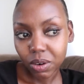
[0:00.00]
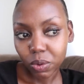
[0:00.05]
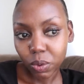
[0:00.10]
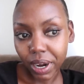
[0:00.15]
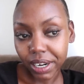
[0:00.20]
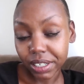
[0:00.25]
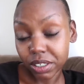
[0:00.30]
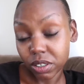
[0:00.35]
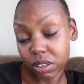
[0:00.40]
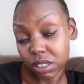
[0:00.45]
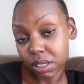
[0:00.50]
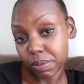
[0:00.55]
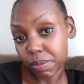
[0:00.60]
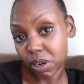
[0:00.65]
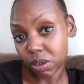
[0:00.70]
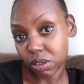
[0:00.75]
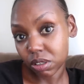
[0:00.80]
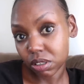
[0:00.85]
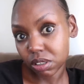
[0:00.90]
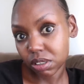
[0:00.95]
where i talked
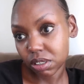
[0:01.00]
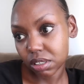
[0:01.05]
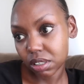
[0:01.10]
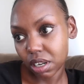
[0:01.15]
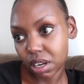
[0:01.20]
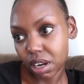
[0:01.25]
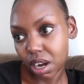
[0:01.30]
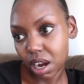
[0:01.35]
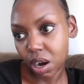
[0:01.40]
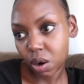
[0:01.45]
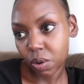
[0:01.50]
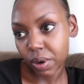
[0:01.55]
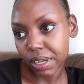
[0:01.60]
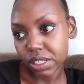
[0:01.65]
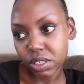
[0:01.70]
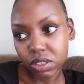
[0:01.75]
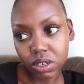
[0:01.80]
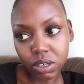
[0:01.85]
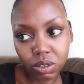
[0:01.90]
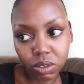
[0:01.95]
about how I
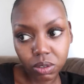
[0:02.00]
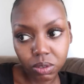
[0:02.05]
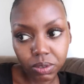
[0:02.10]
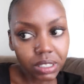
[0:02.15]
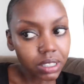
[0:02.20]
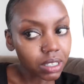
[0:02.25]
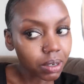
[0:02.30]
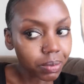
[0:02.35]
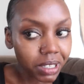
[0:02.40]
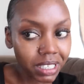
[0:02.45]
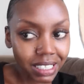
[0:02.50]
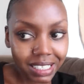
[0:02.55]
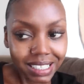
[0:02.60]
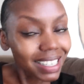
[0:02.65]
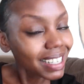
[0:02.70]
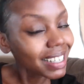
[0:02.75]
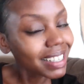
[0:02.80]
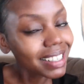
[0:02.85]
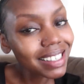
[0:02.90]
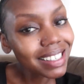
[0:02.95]
struggle with some of these
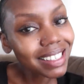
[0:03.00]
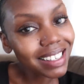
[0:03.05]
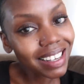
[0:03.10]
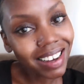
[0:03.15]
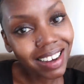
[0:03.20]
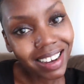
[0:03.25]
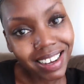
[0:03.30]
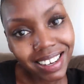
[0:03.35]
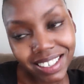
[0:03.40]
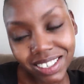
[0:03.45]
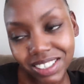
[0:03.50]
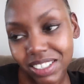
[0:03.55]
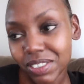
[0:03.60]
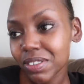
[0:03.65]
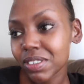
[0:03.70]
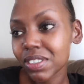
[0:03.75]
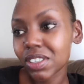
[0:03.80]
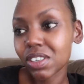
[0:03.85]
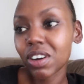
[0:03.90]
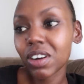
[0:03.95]
things. Uh, it was